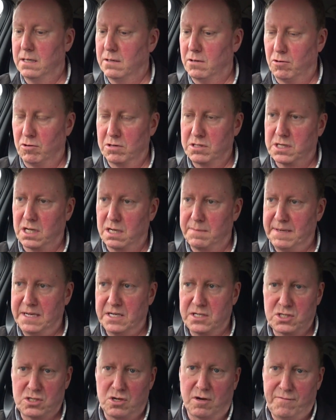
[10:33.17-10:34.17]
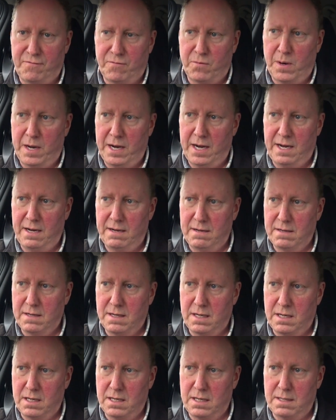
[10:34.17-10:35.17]
or it's going to be a software
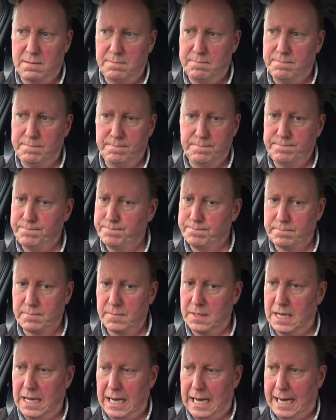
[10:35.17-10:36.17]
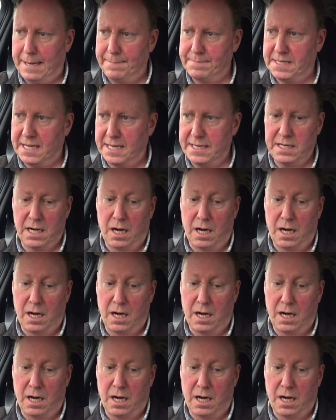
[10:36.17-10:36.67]
update